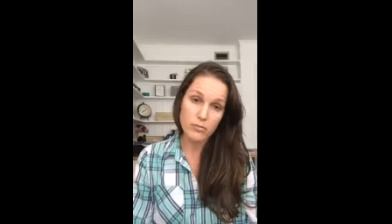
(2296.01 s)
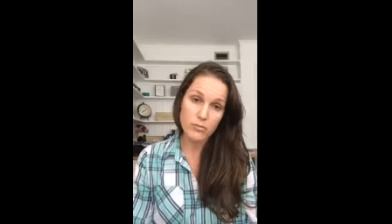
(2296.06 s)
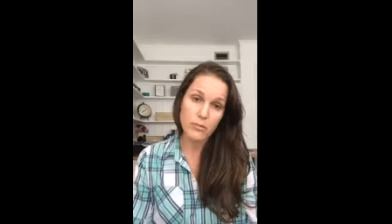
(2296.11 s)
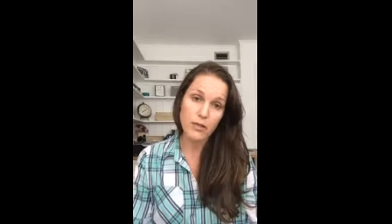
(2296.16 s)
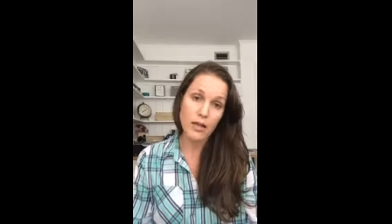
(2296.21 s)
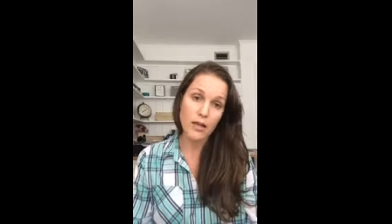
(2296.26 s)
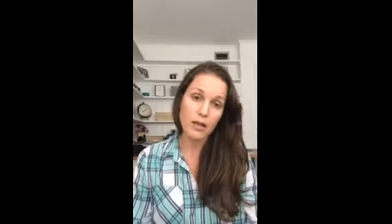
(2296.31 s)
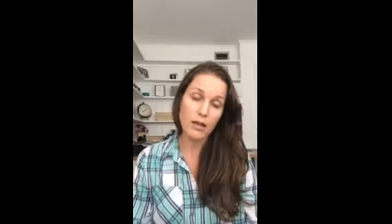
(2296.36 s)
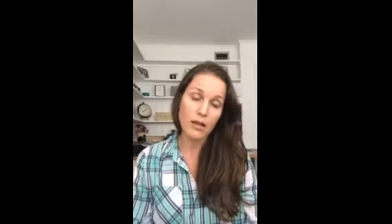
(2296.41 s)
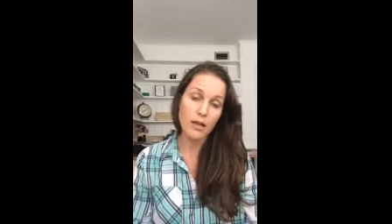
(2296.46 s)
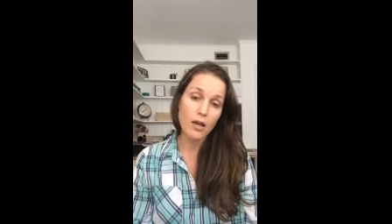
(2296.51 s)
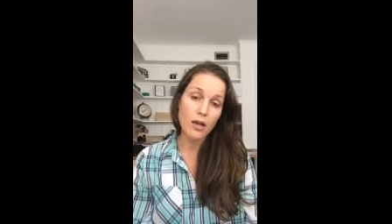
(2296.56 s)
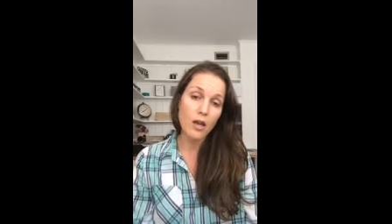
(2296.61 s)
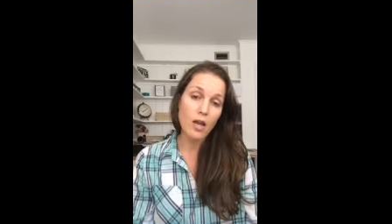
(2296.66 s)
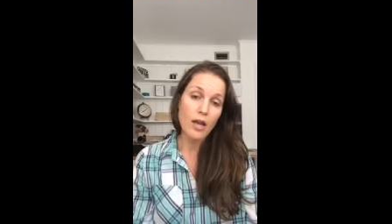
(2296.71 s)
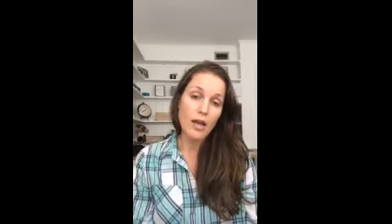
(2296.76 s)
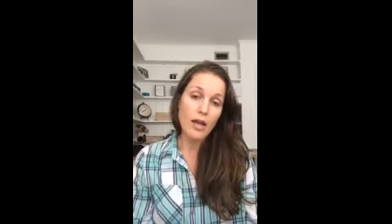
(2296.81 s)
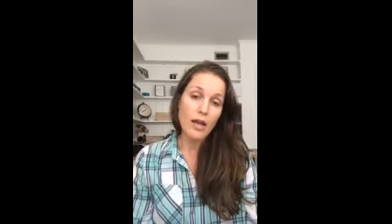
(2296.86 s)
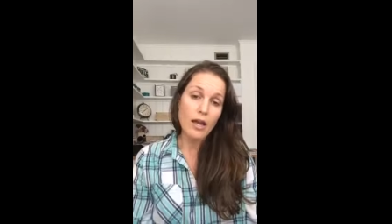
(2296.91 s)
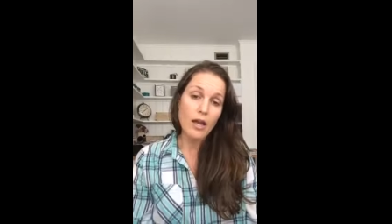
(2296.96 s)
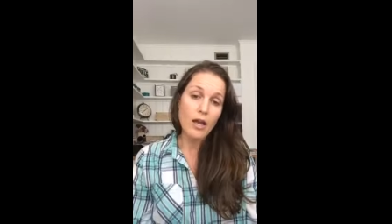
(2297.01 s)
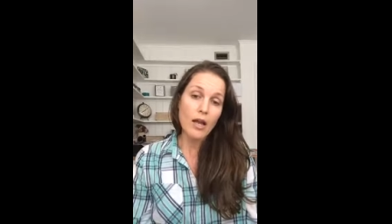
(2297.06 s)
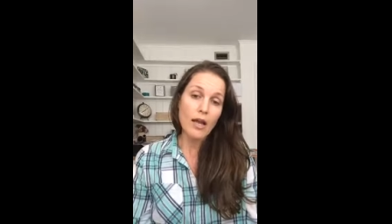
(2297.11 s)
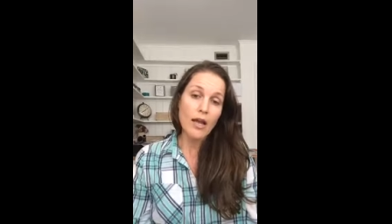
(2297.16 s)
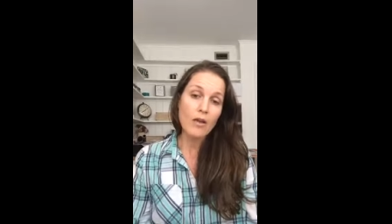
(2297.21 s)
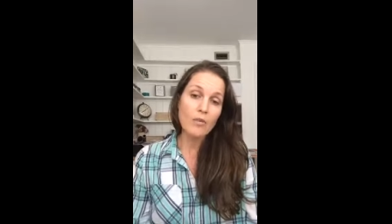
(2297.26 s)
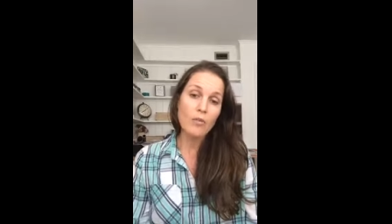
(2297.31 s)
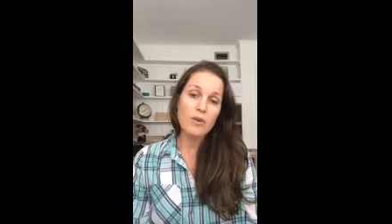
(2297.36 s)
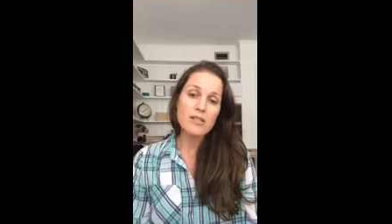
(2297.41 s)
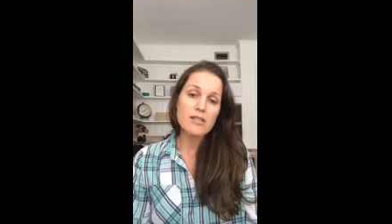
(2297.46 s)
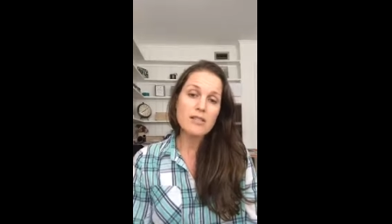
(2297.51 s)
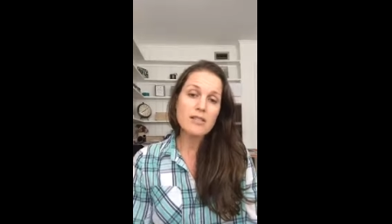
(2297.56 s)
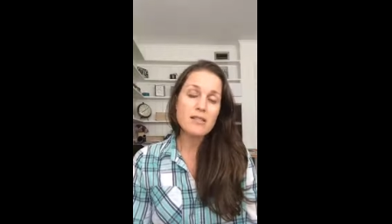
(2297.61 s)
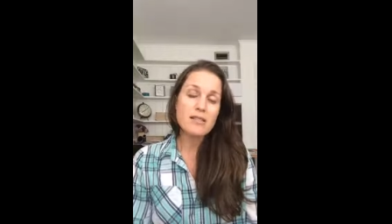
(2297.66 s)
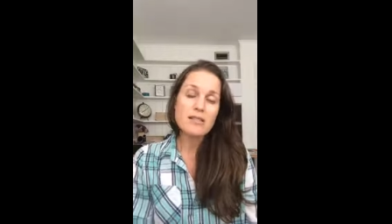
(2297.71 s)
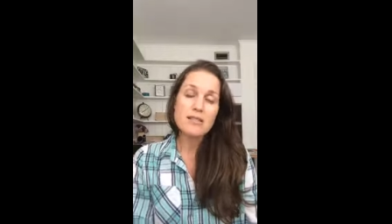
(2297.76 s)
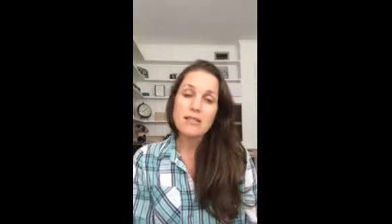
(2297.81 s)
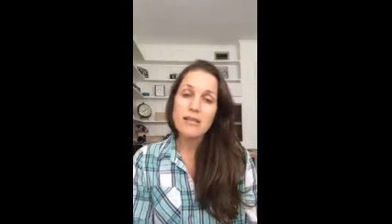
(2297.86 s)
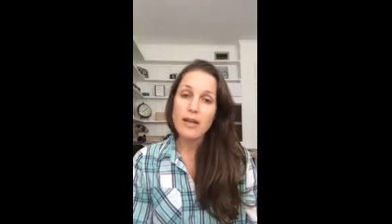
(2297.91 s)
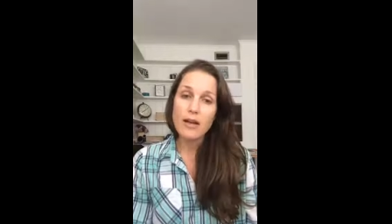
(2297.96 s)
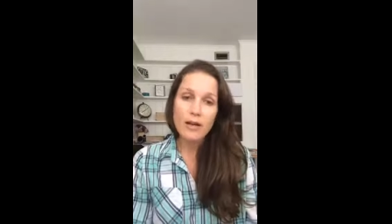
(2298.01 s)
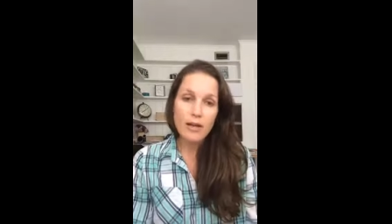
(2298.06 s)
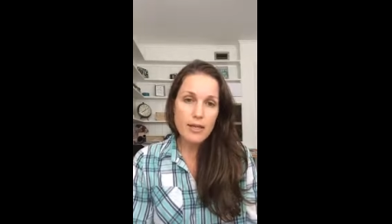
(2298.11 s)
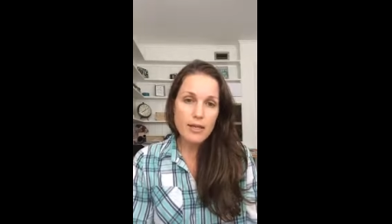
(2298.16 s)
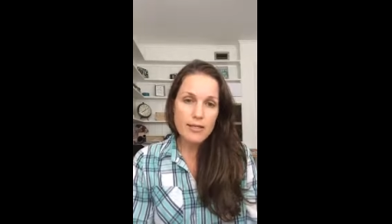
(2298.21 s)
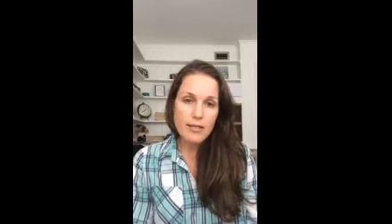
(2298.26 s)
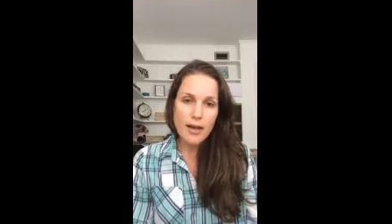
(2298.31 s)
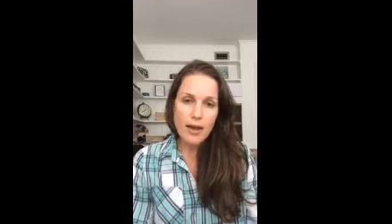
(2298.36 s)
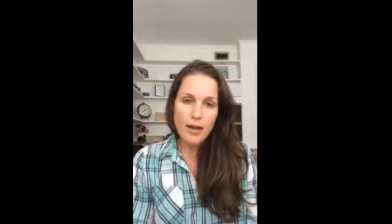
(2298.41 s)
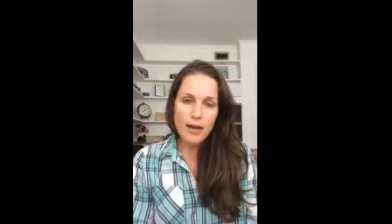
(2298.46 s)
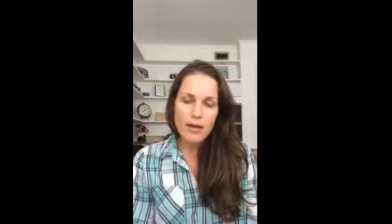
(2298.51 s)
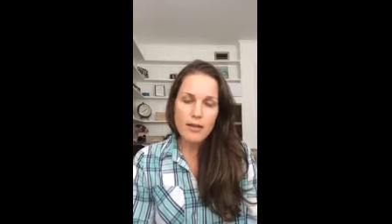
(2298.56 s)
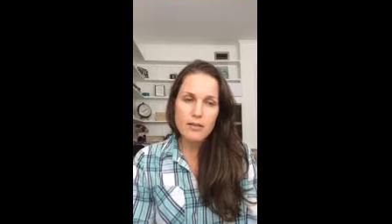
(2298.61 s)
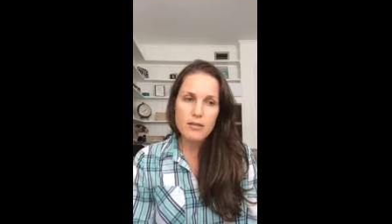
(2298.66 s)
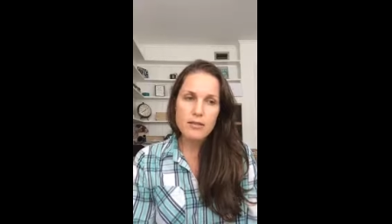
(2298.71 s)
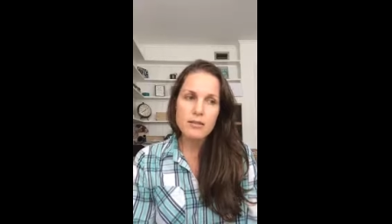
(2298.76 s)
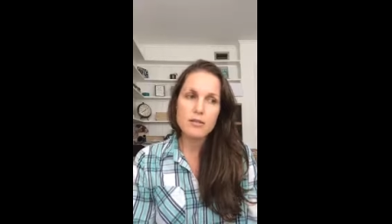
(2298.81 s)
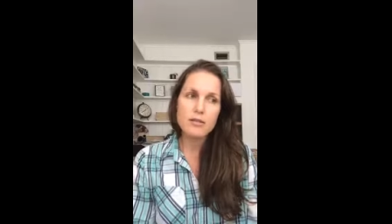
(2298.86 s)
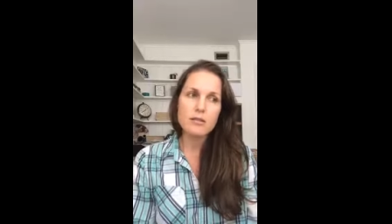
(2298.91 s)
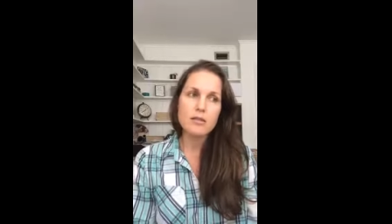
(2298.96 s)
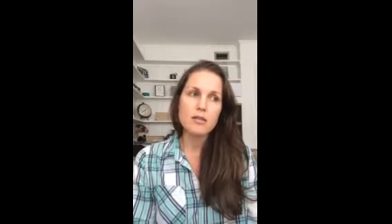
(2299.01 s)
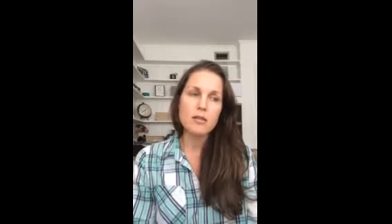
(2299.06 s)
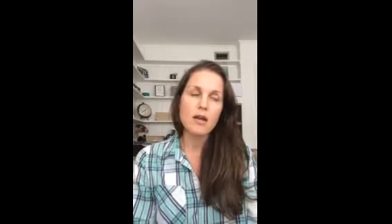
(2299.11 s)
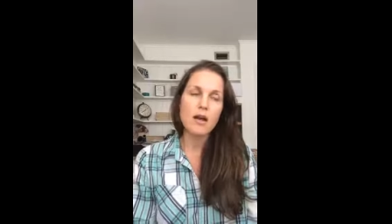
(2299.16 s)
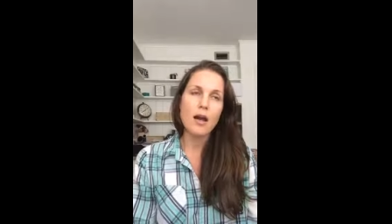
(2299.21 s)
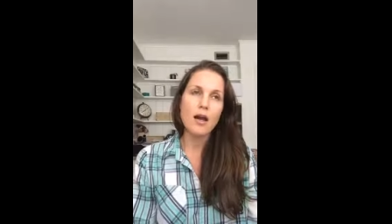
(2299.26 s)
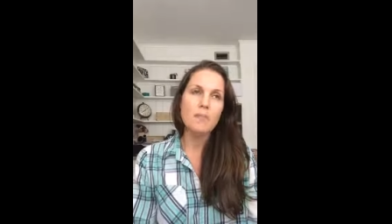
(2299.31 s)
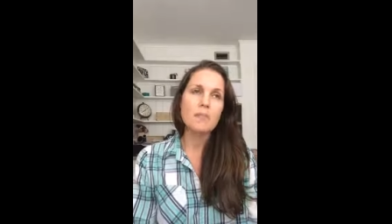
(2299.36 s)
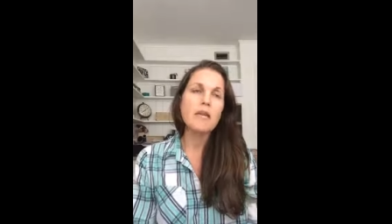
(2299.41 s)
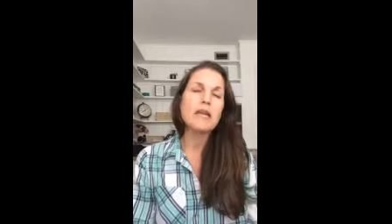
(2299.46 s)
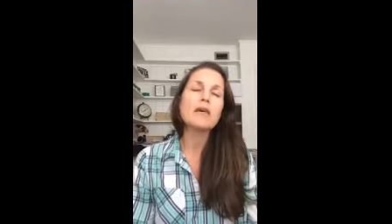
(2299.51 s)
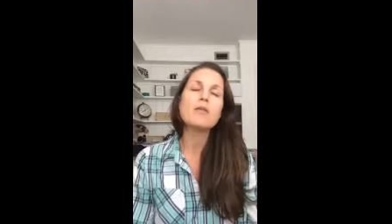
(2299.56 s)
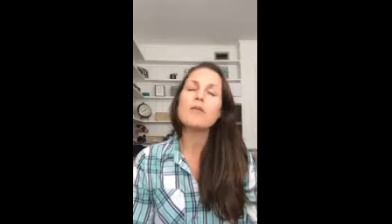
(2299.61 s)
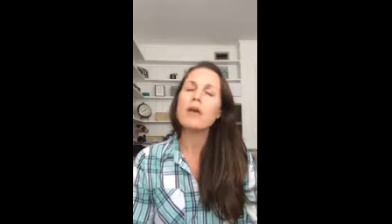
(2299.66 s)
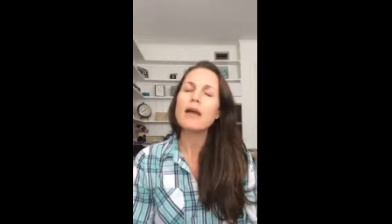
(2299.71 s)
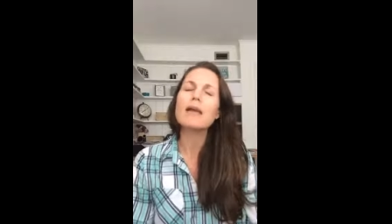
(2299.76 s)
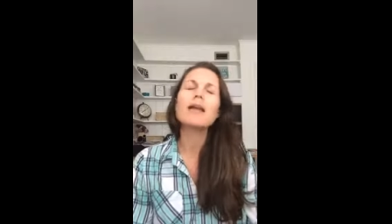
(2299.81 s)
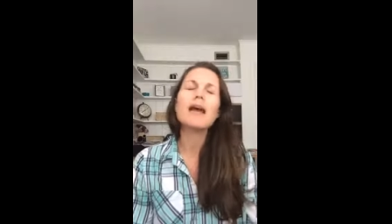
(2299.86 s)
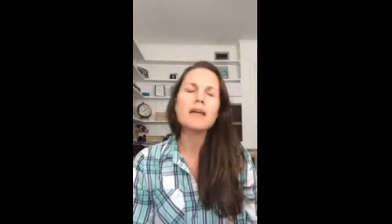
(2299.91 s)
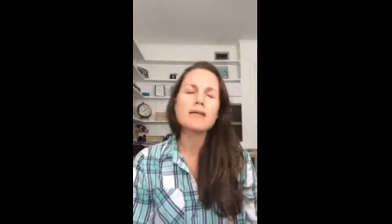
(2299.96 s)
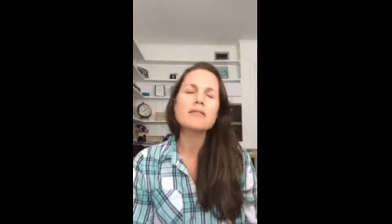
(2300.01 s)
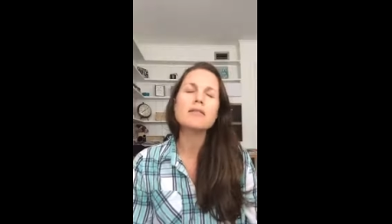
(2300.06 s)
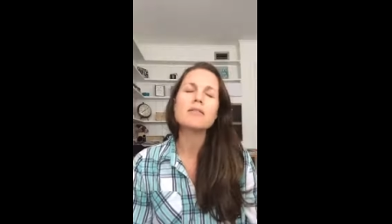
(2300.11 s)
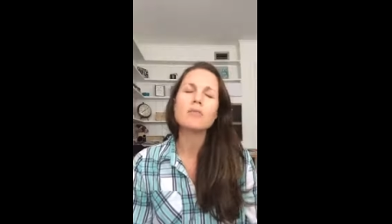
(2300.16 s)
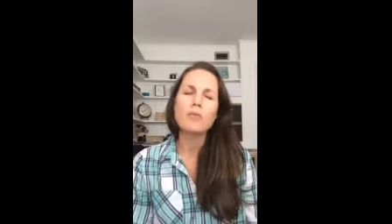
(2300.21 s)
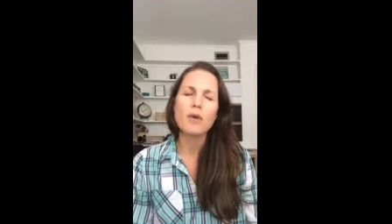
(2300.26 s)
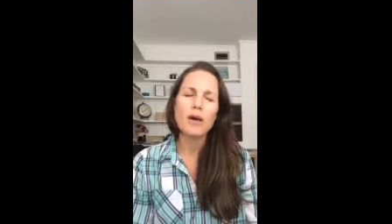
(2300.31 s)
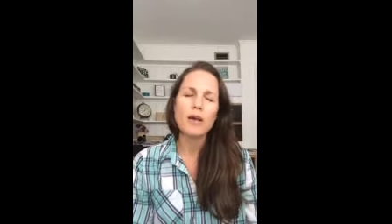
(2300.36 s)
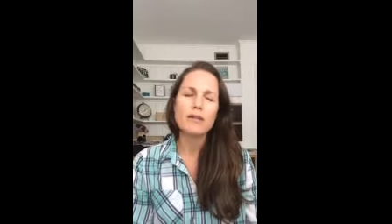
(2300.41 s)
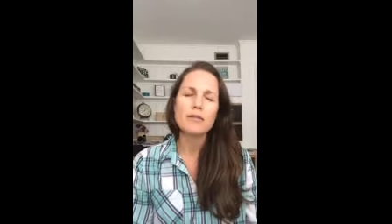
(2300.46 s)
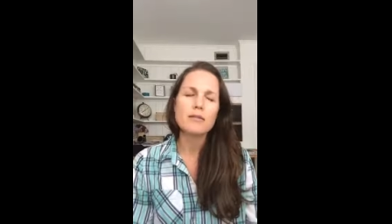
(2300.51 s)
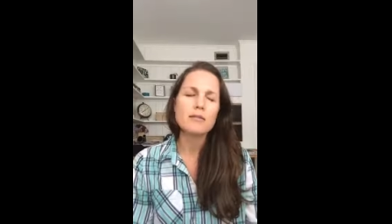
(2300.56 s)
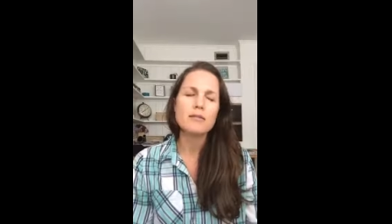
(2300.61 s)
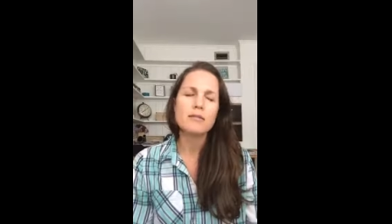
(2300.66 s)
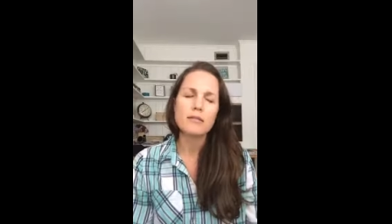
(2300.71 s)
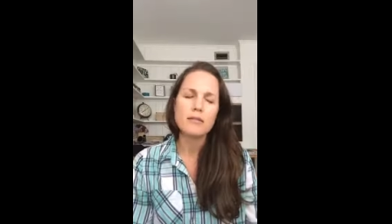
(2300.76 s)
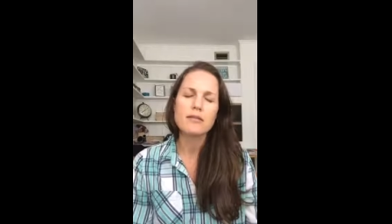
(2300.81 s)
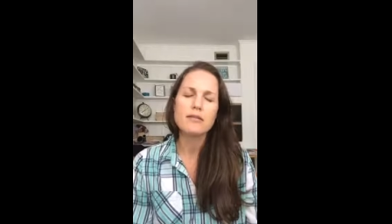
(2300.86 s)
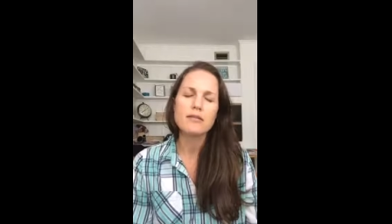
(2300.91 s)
Like, it wasn't scary to us. I mean, yes, it was.